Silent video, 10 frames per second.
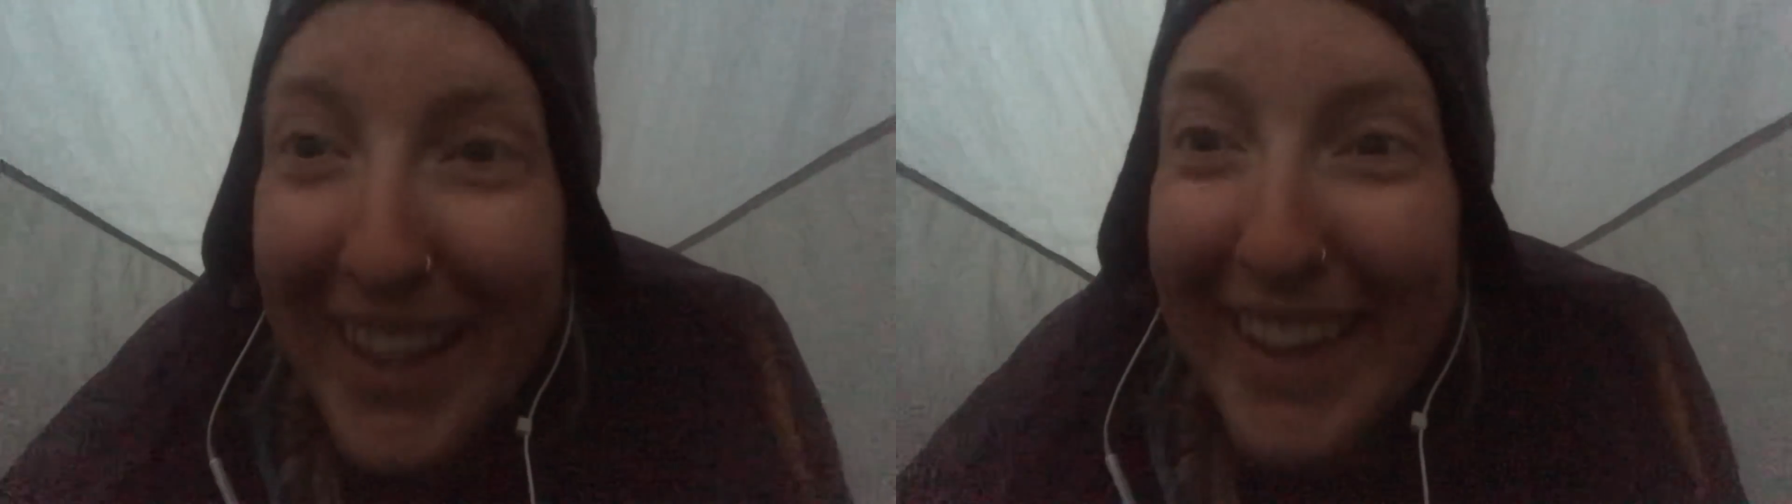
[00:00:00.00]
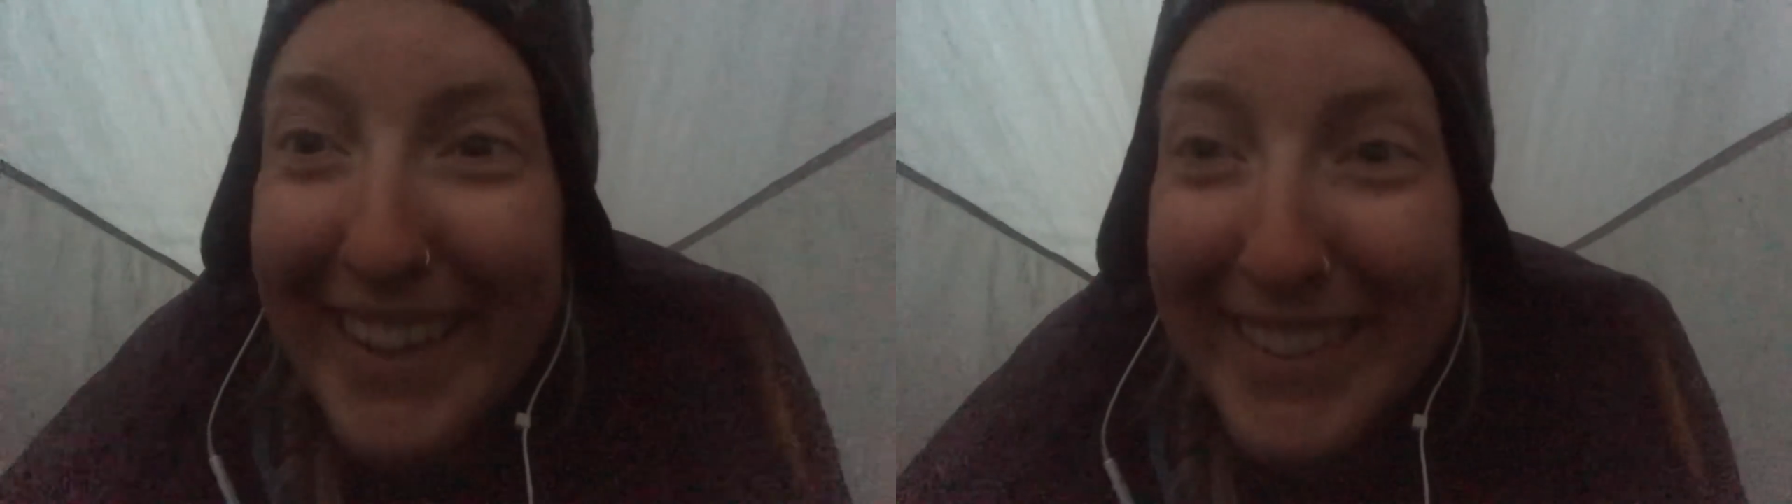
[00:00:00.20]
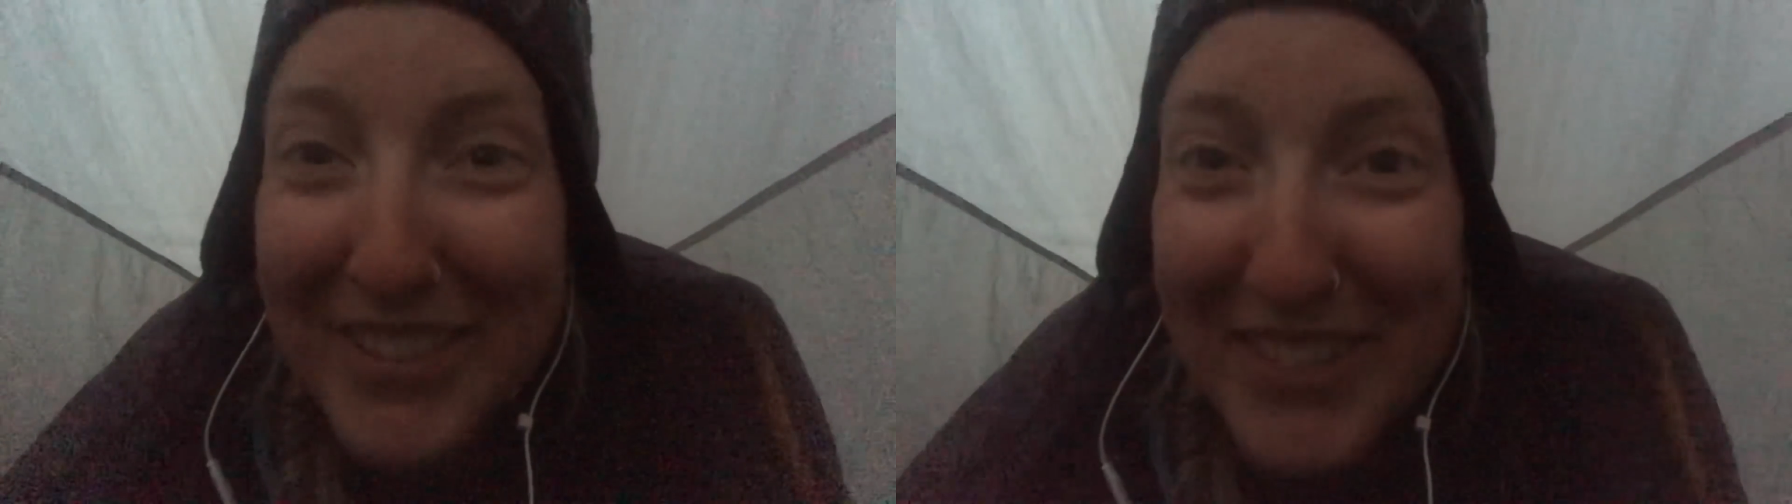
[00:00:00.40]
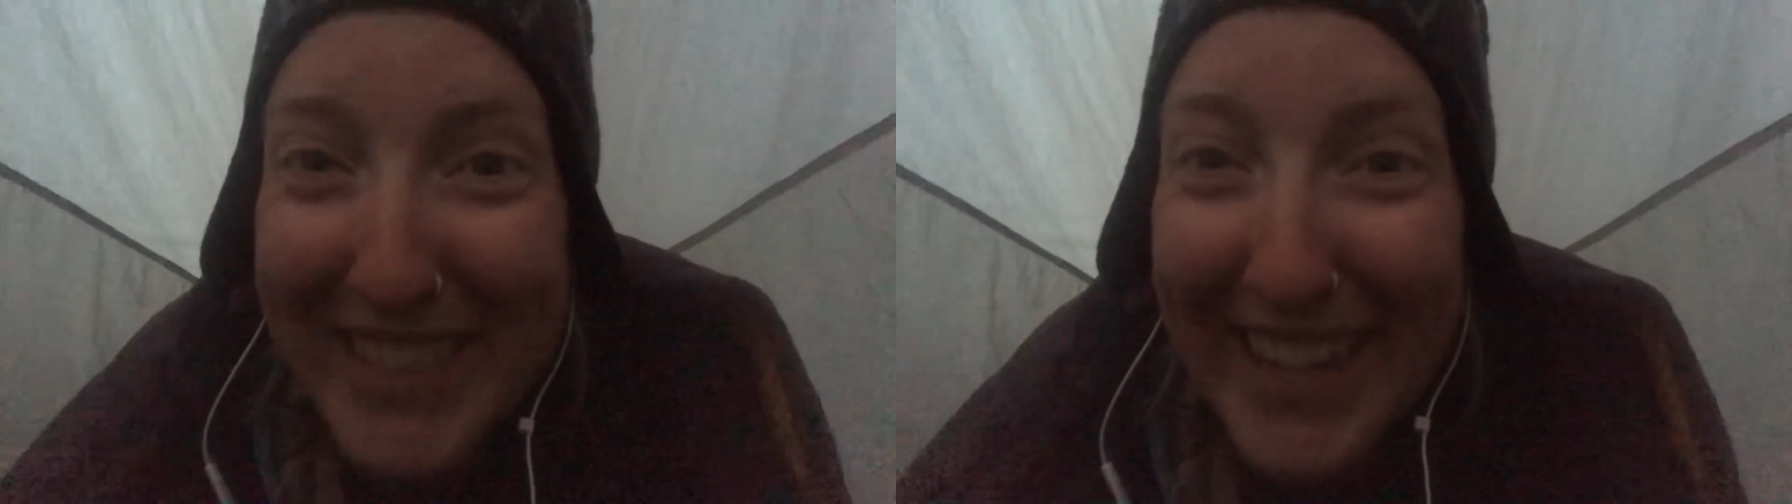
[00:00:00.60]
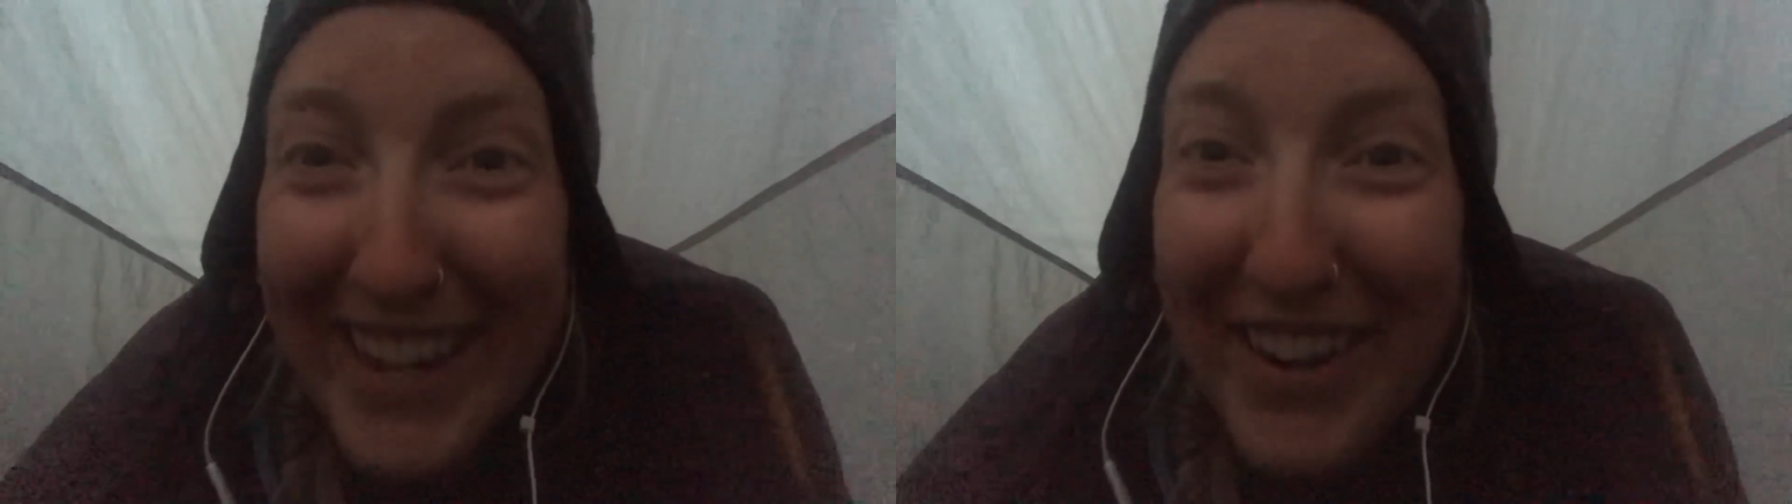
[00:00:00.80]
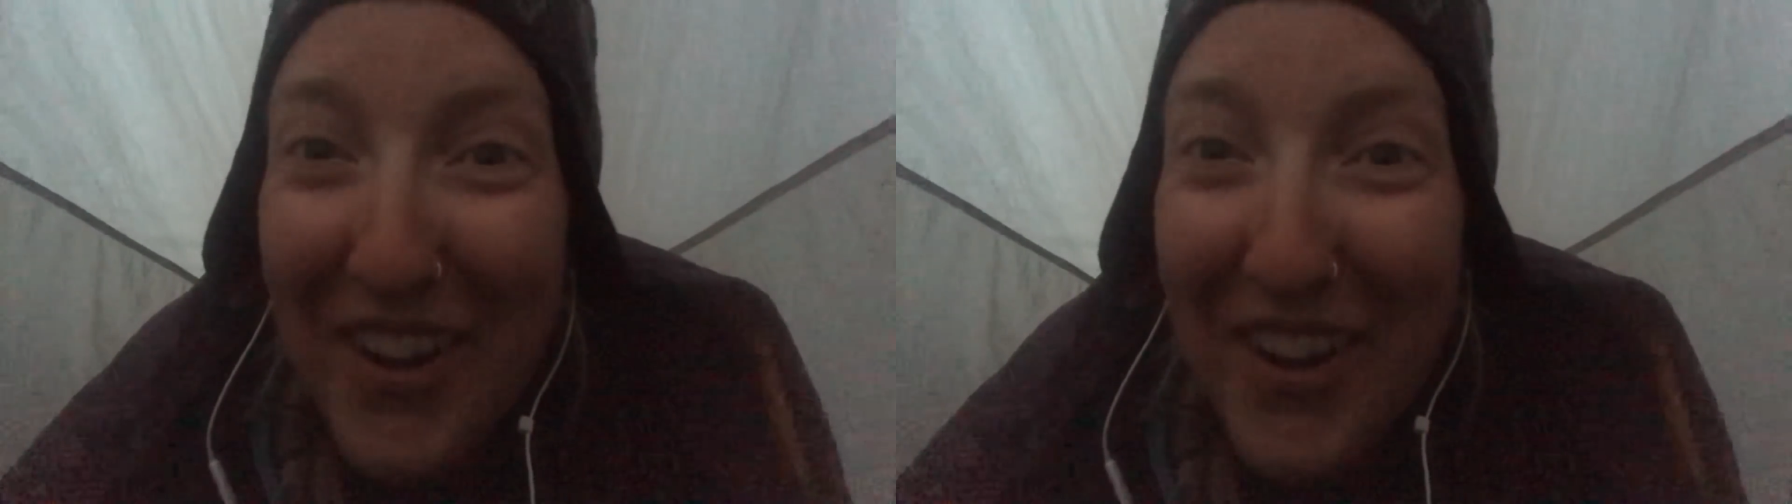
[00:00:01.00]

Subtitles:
And Chris-Ann